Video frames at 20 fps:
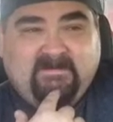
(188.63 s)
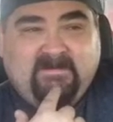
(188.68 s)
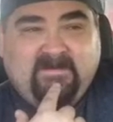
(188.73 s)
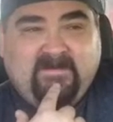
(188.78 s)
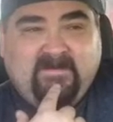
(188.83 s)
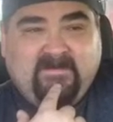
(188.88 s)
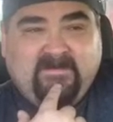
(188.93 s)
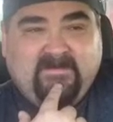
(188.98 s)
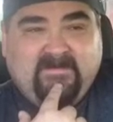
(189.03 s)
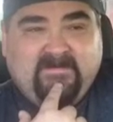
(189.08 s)

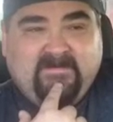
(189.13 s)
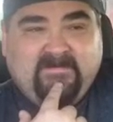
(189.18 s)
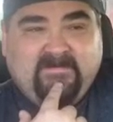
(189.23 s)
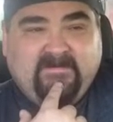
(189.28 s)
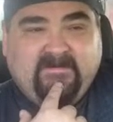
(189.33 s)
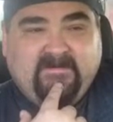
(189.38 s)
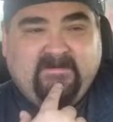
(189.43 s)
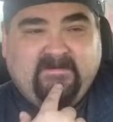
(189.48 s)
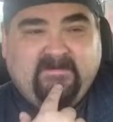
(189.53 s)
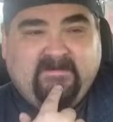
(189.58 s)
and
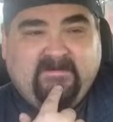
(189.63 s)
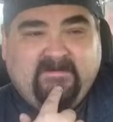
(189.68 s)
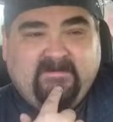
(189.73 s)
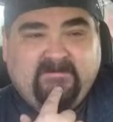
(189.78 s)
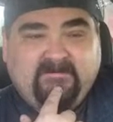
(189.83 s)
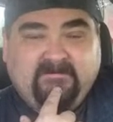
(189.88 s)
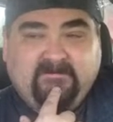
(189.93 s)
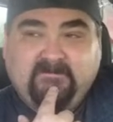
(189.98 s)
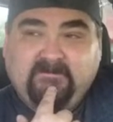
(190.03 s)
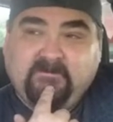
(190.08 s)

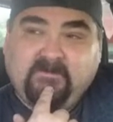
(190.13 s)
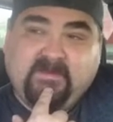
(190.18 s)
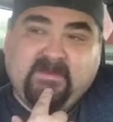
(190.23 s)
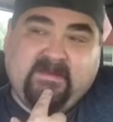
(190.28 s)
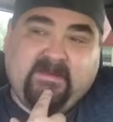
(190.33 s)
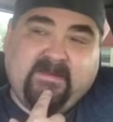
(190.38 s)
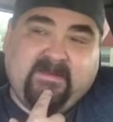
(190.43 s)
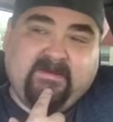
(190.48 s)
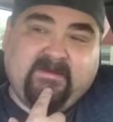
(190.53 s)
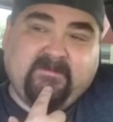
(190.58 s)

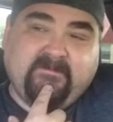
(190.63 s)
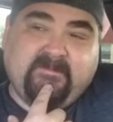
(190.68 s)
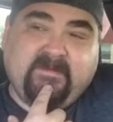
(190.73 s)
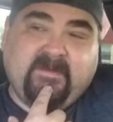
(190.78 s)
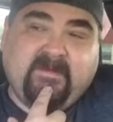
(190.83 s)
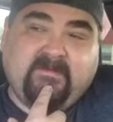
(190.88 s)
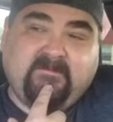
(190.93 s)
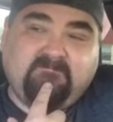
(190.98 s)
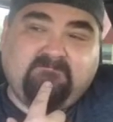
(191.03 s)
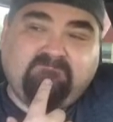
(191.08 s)
we needed
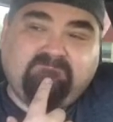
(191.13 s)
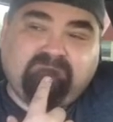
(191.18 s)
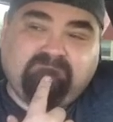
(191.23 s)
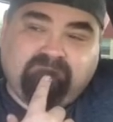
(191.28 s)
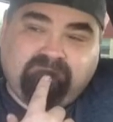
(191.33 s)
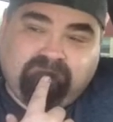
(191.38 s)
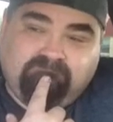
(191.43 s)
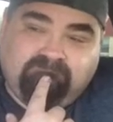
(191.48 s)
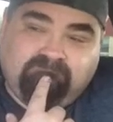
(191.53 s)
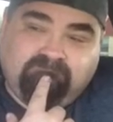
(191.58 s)
about,
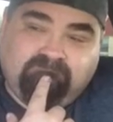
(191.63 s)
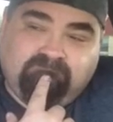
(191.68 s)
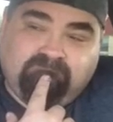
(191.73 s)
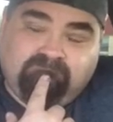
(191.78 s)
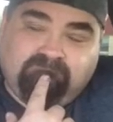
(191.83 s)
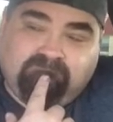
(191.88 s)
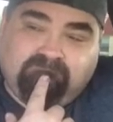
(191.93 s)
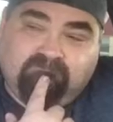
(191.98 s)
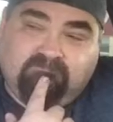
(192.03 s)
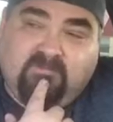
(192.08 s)

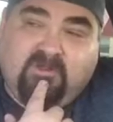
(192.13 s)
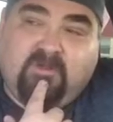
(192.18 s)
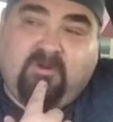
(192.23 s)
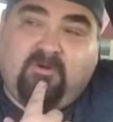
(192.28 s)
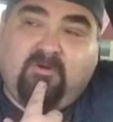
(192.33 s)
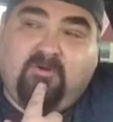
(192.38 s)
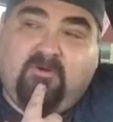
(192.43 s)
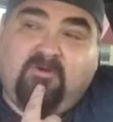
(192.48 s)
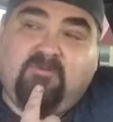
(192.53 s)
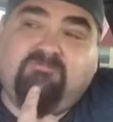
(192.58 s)
I
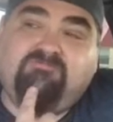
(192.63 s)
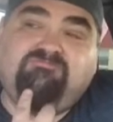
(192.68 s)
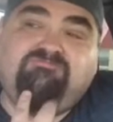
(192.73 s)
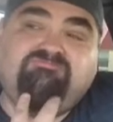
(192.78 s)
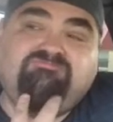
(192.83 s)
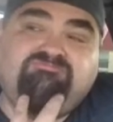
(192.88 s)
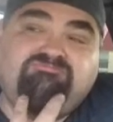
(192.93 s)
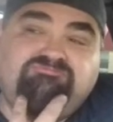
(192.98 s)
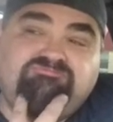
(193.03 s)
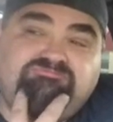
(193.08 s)
don't know,
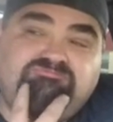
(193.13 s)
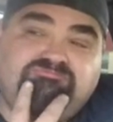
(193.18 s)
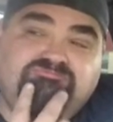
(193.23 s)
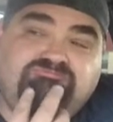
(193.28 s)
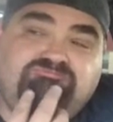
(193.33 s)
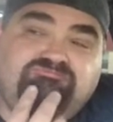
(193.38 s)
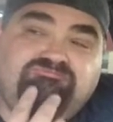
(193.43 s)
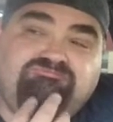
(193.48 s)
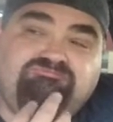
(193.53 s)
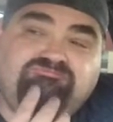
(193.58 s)

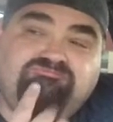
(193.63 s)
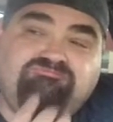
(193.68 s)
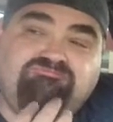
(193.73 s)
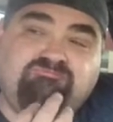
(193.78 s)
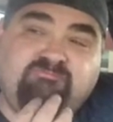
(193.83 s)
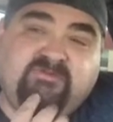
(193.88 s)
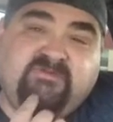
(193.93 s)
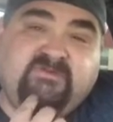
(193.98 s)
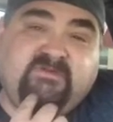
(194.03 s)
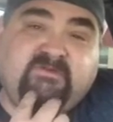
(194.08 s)

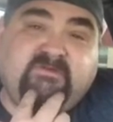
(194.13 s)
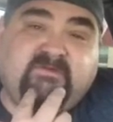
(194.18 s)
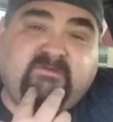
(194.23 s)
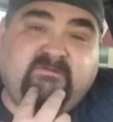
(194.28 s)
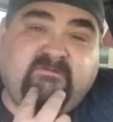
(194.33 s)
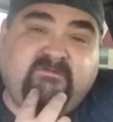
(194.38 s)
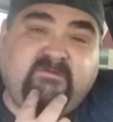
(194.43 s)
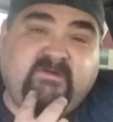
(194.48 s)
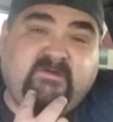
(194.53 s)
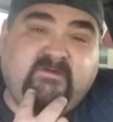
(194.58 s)

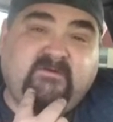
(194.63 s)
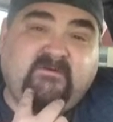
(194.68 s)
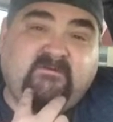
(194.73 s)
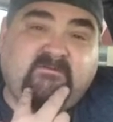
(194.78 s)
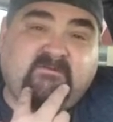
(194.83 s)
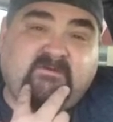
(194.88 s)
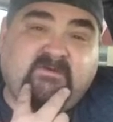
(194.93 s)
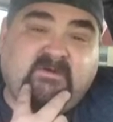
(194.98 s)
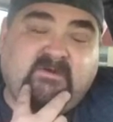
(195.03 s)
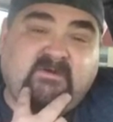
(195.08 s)
60 feet
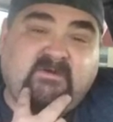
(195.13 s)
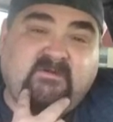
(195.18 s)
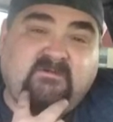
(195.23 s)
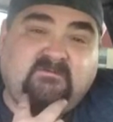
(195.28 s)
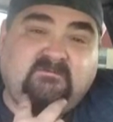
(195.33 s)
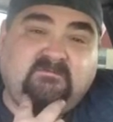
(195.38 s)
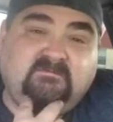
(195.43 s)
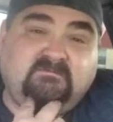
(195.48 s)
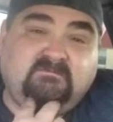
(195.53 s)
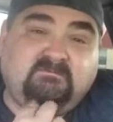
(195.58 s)
of,
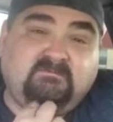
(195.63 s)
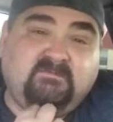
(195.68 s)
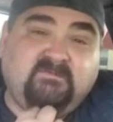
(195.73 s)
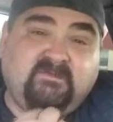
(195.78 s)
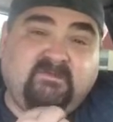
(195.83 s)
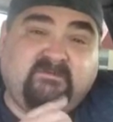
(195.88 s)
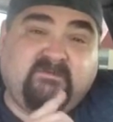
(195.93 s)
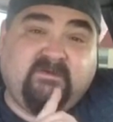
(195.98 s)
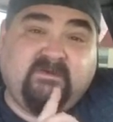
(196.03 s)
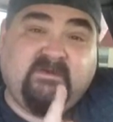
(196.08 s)

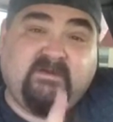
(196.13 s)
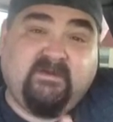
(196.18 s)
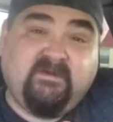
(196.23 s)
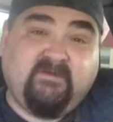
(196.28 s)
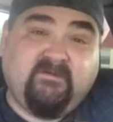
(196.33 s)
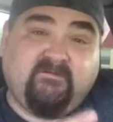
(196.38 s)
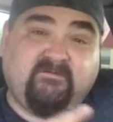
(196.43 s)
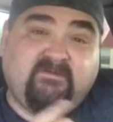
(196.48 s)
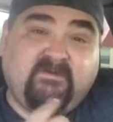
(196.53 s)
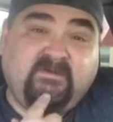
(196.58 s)
60
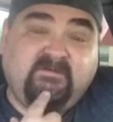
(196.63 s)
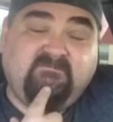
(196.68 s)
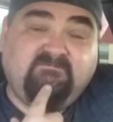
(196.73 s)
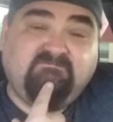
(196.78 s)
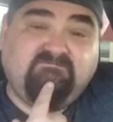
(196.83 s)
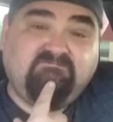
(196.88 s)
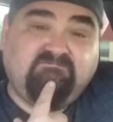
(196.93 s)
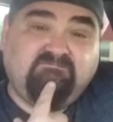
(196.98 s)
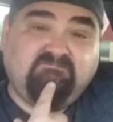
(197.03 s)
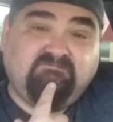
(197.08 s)
linear feet.
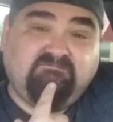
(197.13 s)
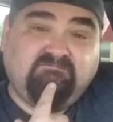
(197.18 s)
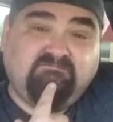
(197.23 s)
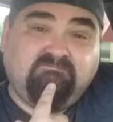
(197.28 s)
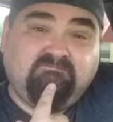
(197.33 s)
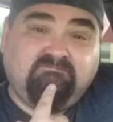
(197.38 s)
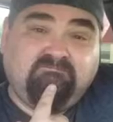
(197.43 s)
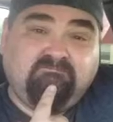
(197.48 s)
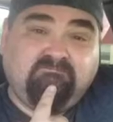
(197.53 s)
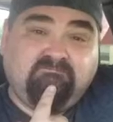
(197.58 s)

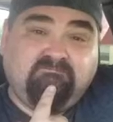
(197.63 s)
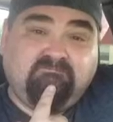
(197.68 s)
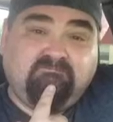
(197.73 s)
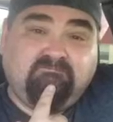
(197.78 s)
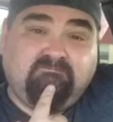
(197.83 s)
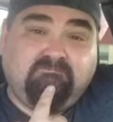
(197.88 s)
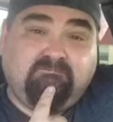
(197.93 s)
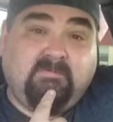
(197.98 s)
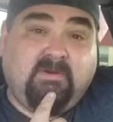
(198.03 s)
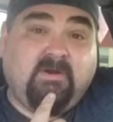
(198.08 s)

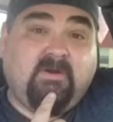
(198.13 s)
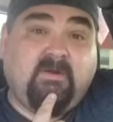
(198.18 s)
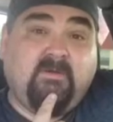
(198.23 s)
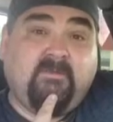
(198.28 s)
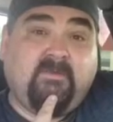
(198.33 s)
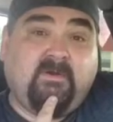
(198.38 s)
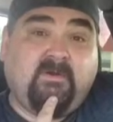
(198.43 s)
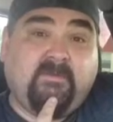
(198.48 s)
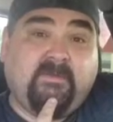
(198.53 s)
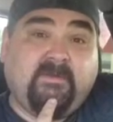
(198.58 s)
Burn
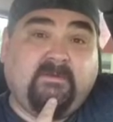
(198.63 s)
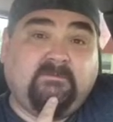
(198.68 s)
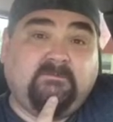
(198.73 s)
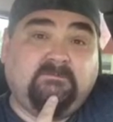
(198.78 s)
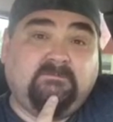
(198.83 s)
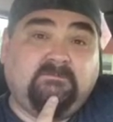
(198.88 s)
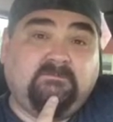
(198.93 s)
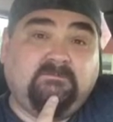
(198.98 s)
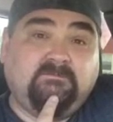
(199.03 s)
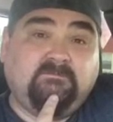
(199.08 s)
up on me.
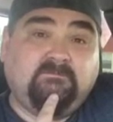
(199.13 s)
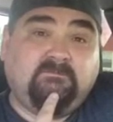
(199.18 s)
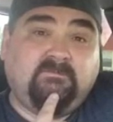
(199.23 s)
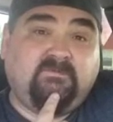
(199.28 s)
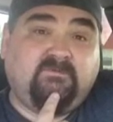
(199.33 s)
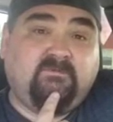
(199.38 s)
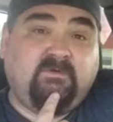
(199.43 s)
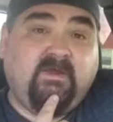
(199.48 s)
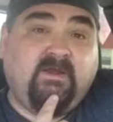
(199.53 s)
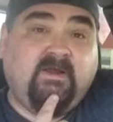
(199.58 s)

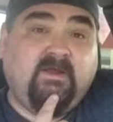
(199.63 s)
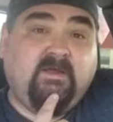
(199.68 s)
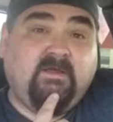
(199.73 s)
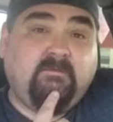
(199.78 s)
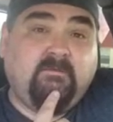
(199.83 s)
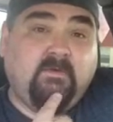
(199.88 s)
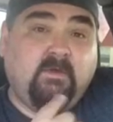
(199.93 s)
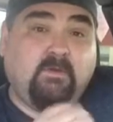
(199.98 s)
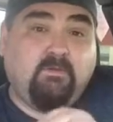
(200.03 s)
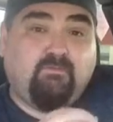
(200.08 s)
Straight
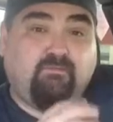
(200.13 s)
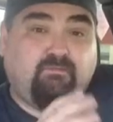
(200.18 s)
up.